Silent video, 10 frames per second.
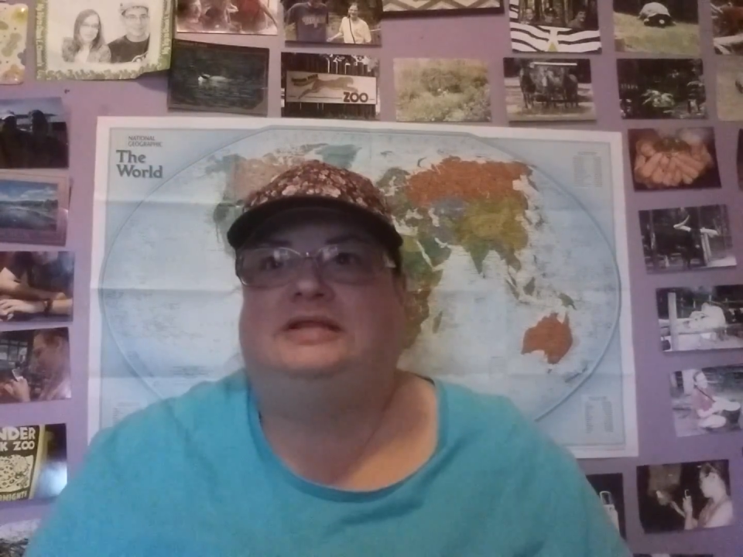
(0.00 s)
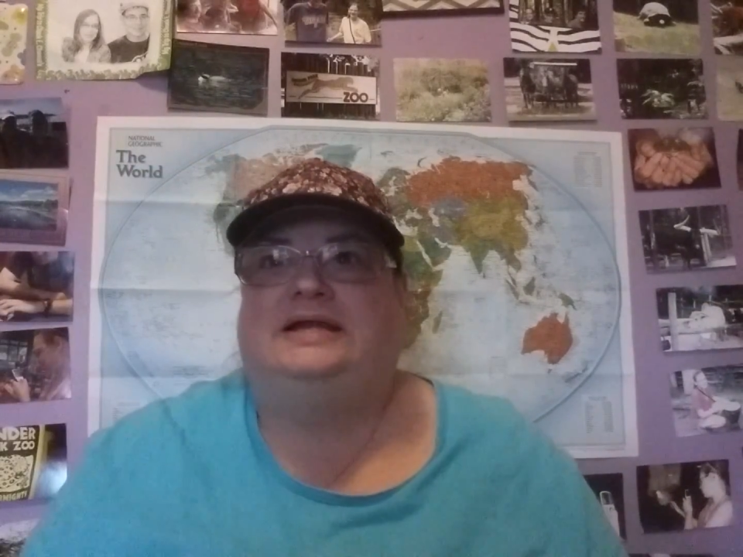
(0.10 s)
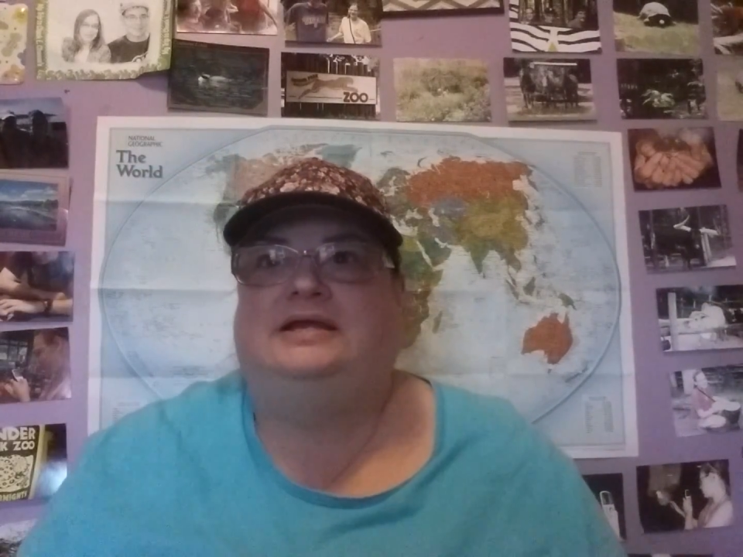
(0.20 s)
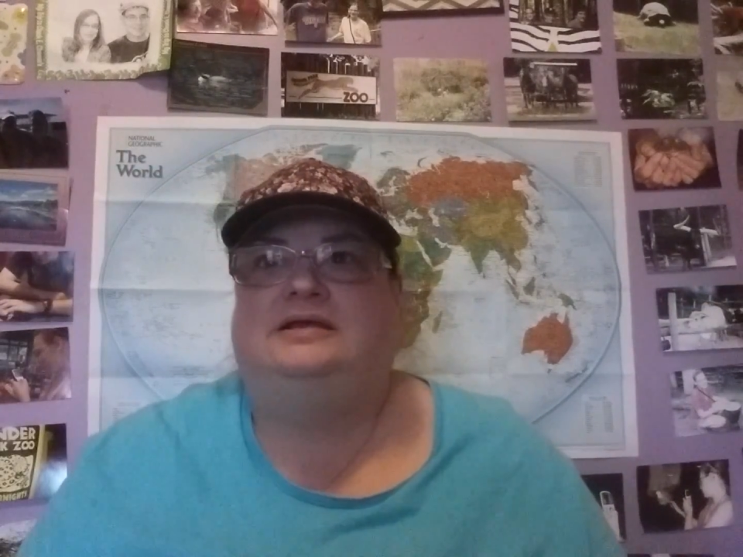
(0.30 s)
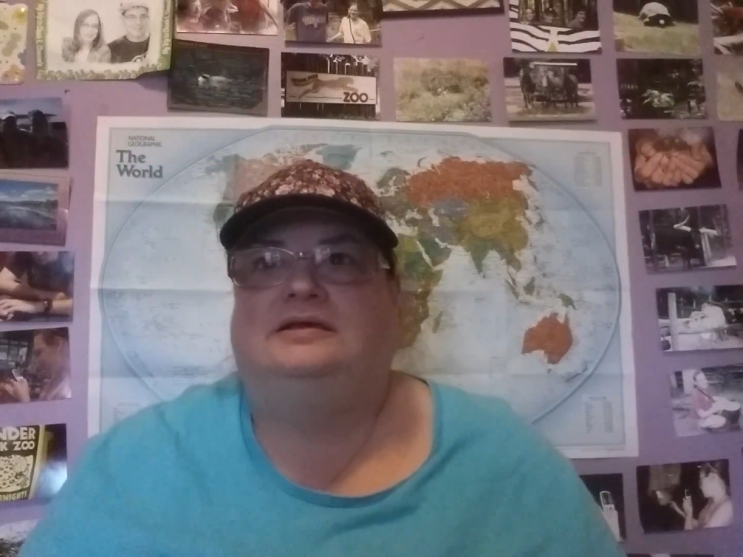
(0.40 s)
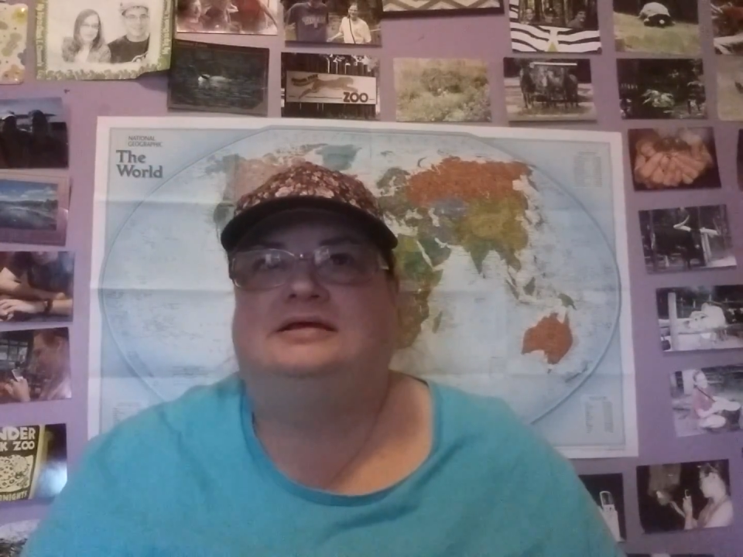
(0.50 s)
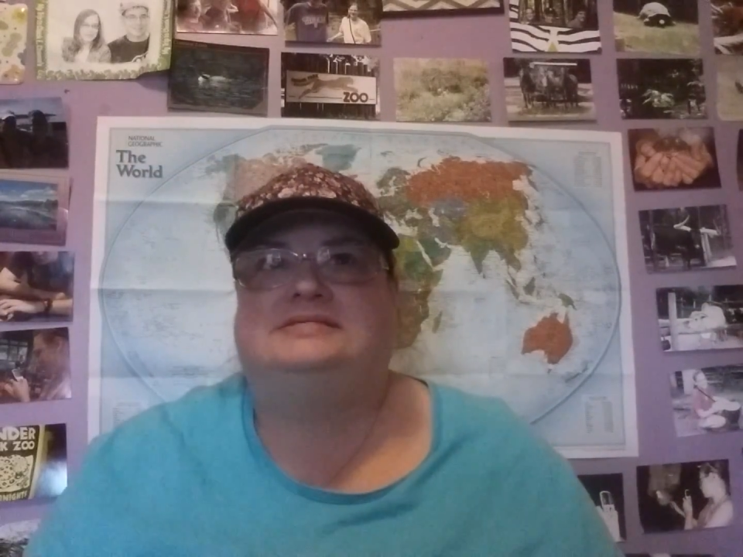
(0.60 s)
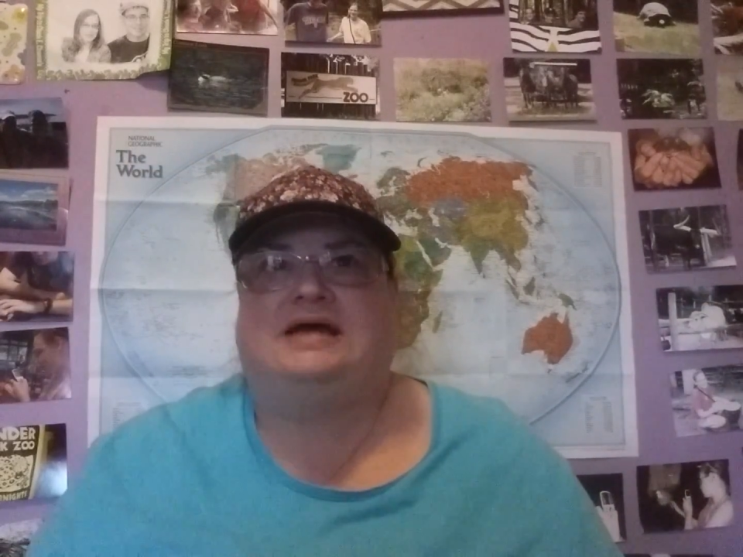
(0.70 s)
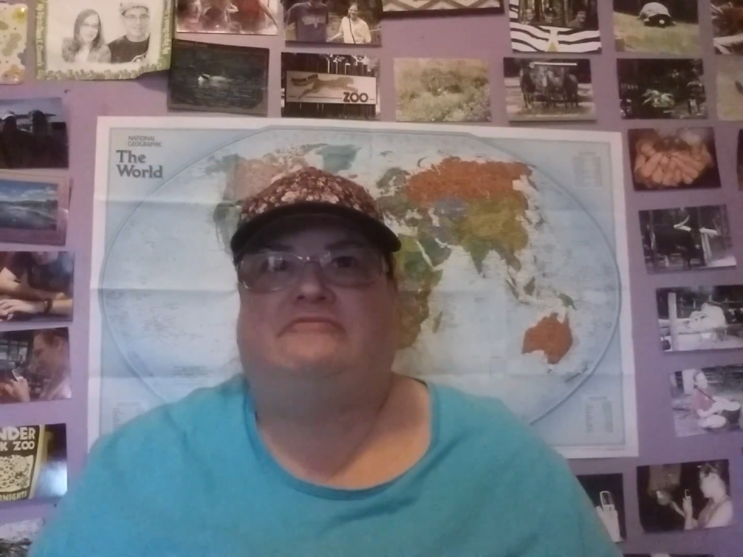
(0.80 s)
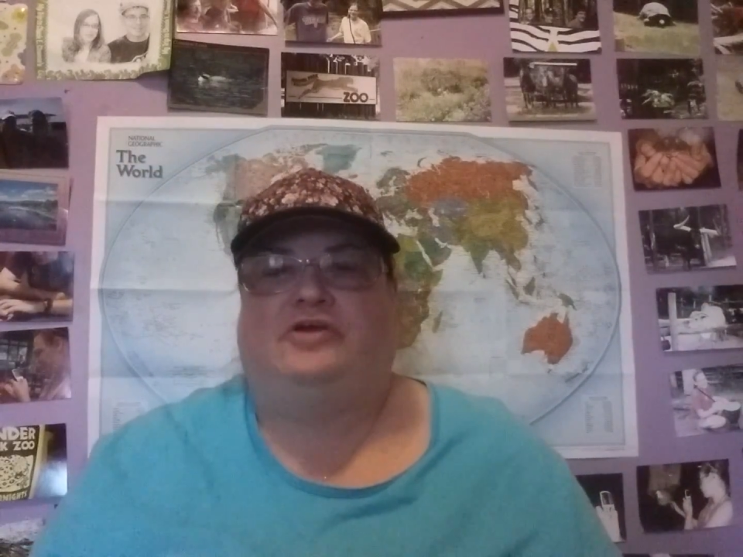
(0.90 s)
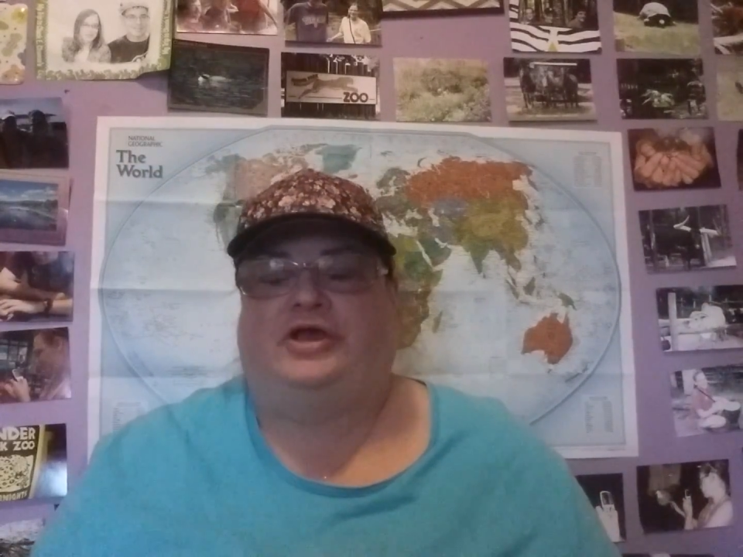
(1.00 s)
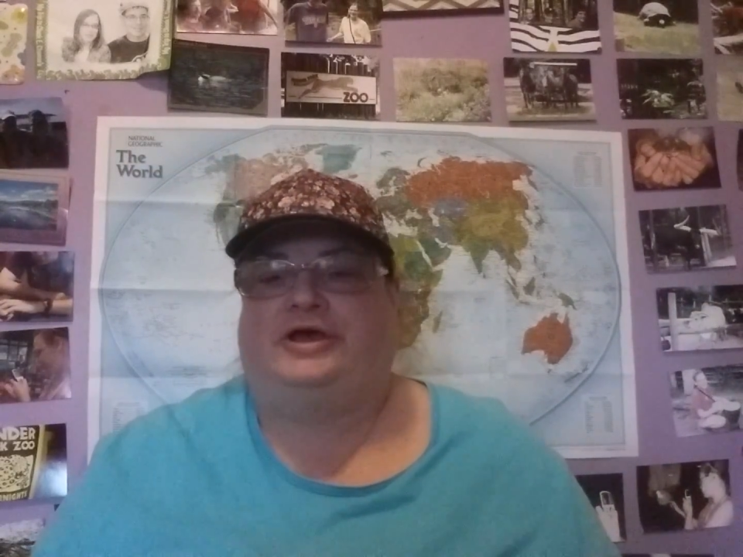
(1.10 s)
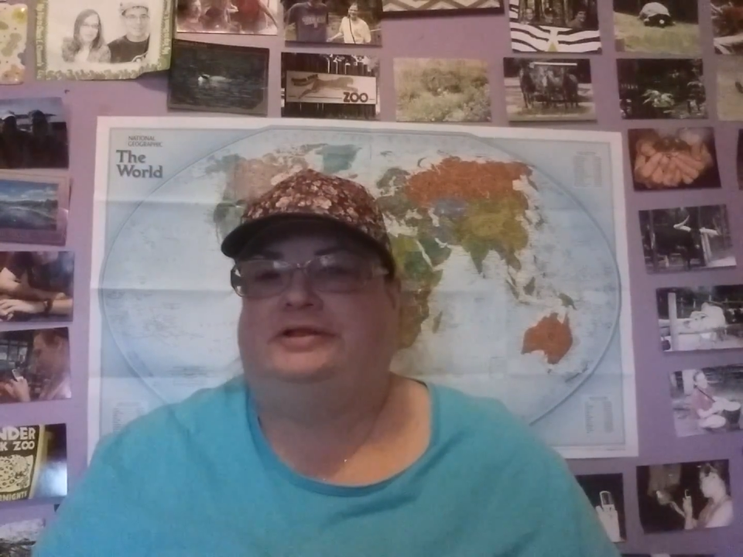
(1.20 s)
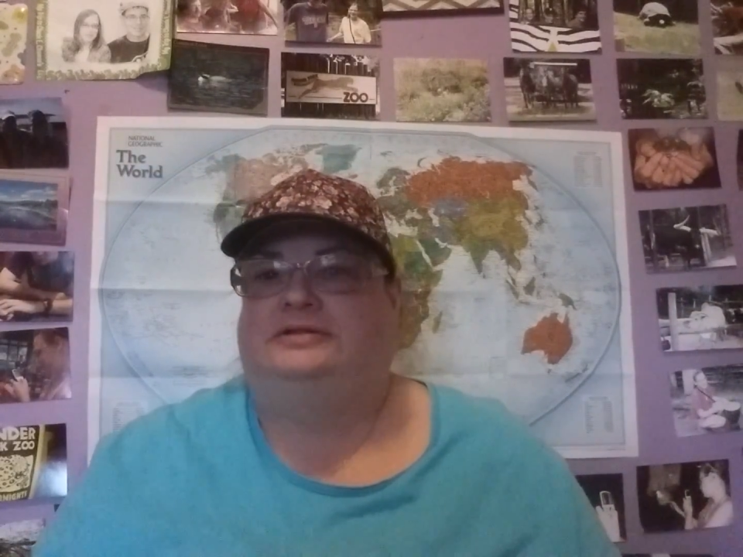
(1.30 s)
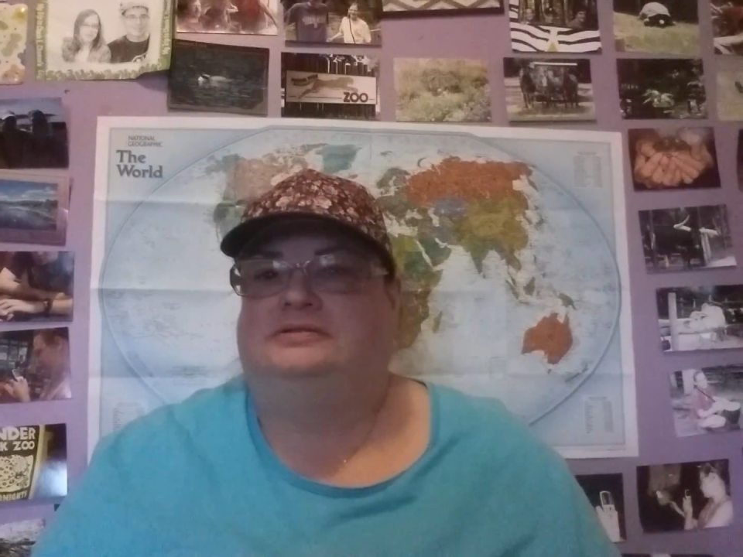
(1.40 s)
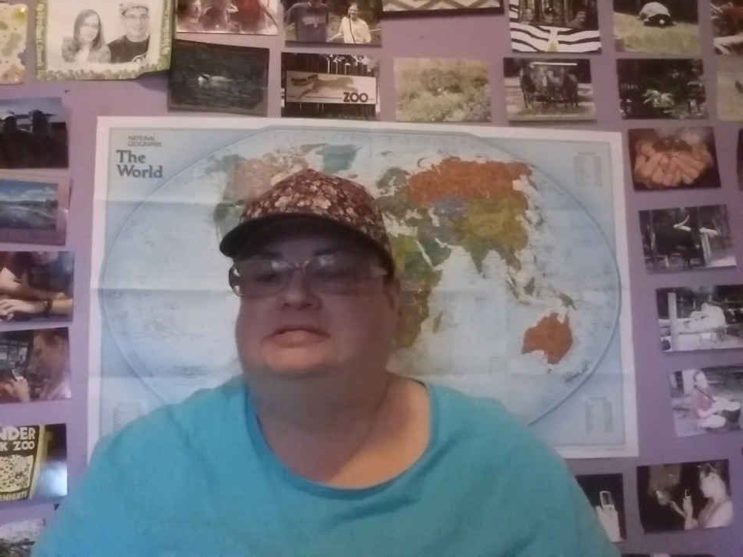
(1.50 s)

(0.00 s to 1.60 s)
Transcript: lighting is not very good.